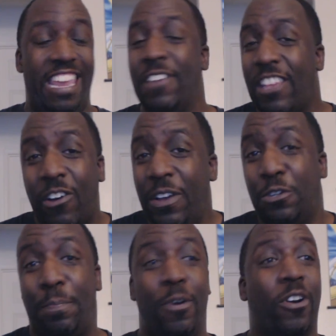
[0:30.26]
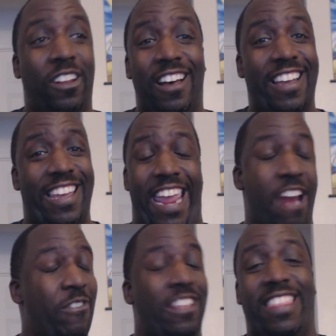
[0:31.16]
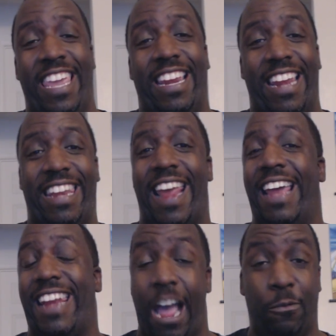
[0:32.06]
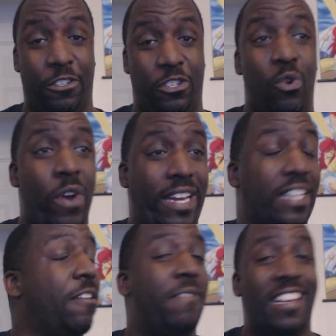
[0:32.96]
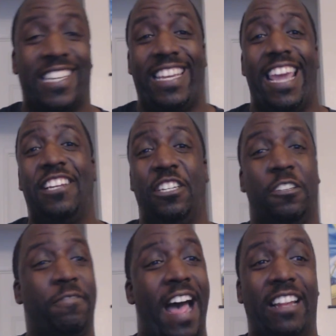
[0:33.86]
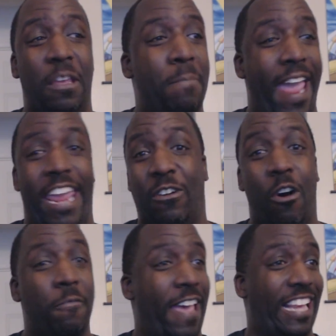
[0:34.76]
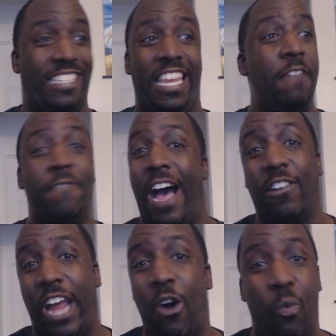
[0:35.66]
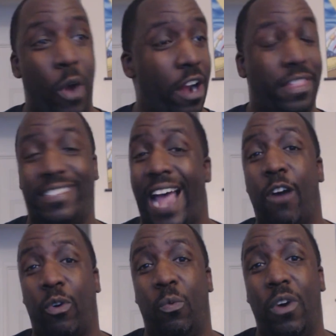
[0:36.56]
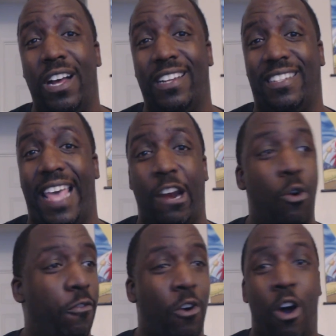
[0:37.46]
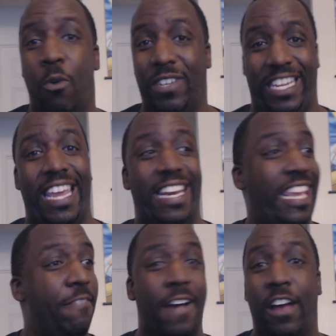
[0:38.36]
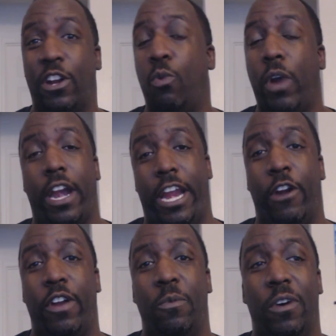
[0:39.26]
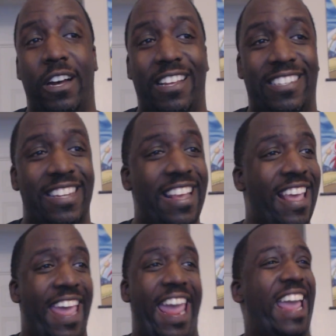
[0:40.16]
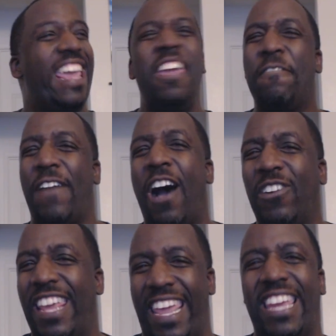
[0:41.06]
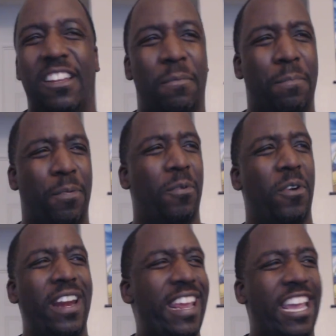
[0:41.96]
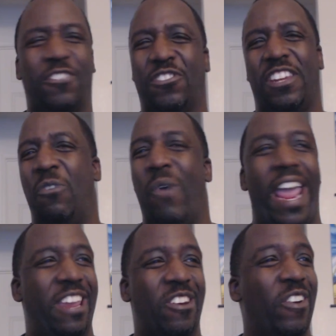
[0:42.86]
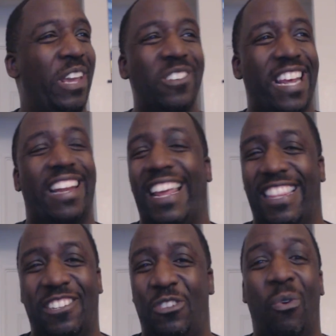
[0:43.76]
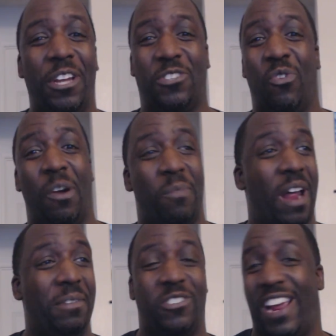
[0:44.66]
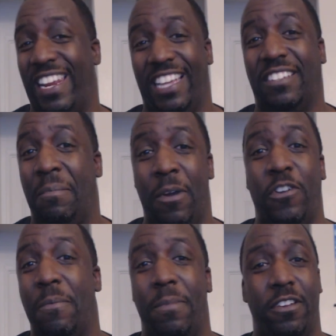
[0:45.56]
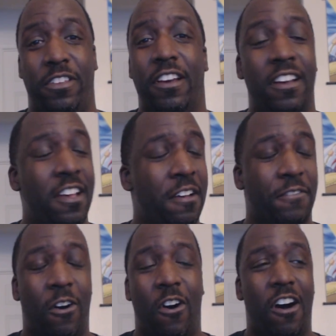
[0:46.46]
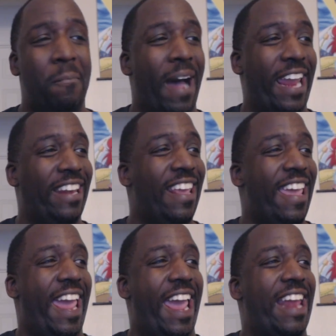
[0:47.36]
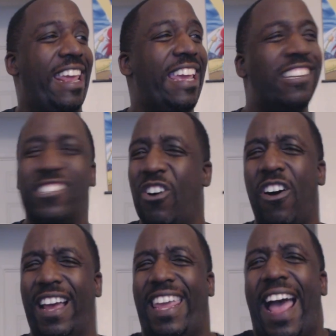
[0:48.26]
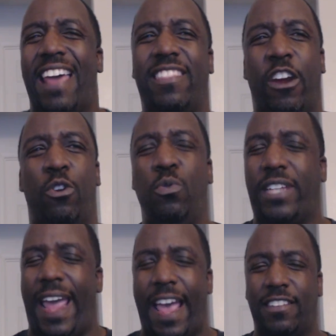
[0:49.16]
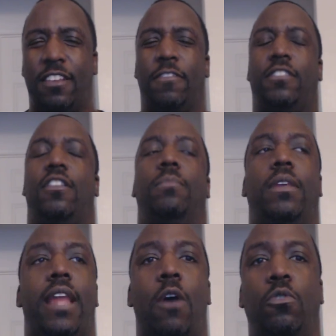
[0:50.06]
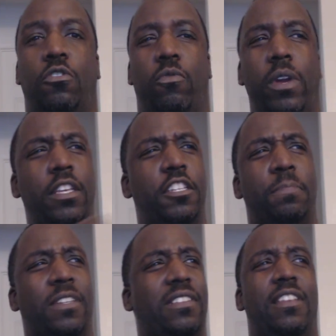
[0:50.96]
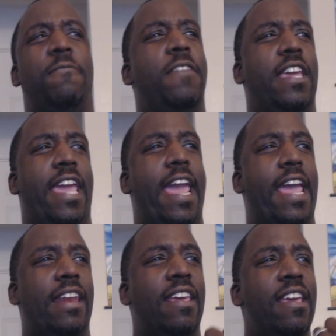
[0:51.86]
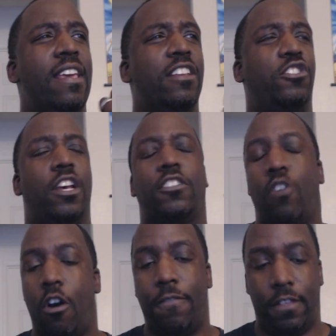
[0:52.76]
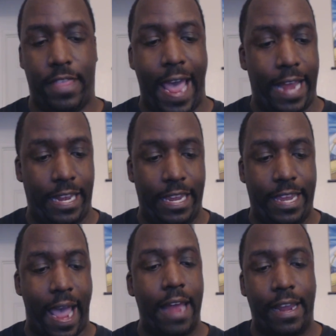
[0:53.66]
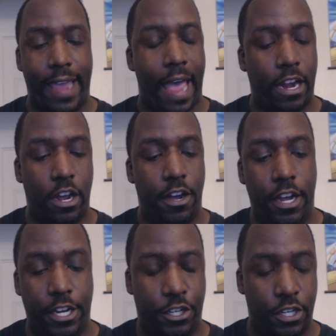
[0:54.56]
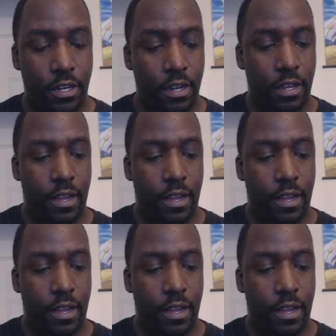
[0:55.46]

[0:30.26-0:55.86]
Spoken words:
Even though it was pure luck, everything that Night Eye was doing, his investigations finally paid off as he found out where the tower was that Overhaul was in. He found out where Eerie was, and he found it in a pretty interesting way. You know, he was at like this toy store, probably trying to get some memorabilia for All Might, and he saw a guy there who was asking for something that was really specific, and just off of that, he kind of got a hunch